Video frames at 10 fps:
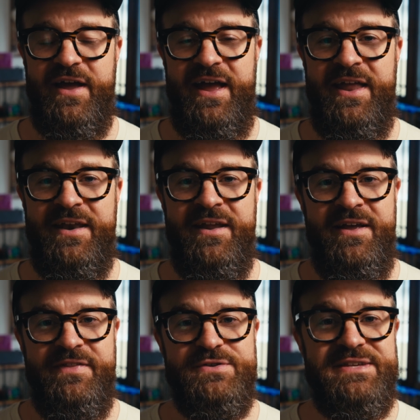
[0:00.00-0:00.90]
and
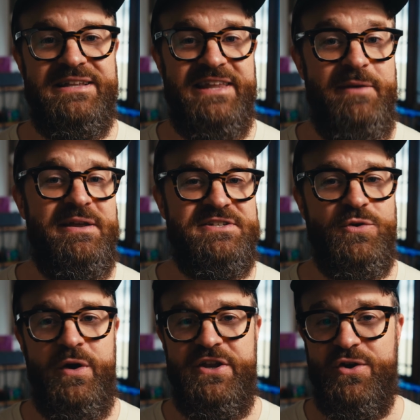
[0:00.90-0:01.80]
there's a limit to
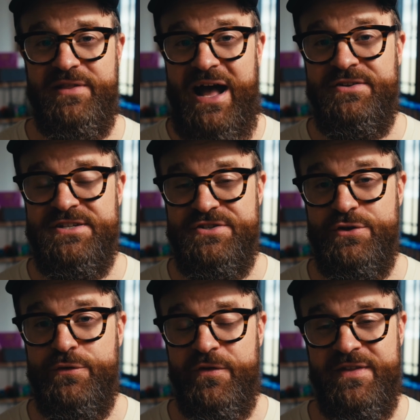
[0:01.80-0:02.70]
what you're allowed to
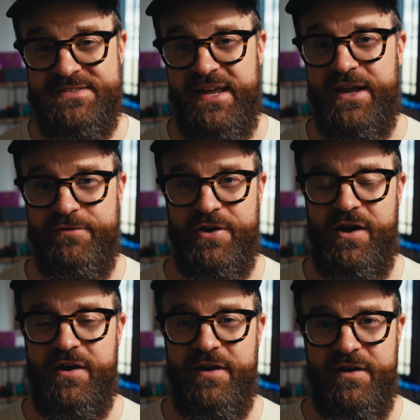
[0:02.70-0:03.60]
do for the sake of your
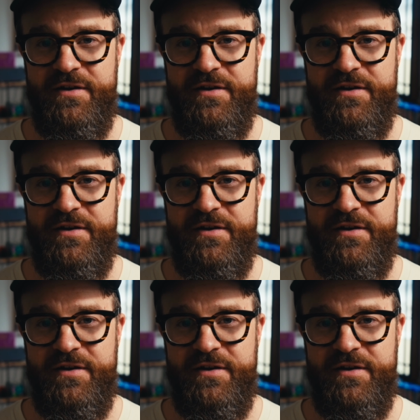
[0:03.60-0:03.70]
art.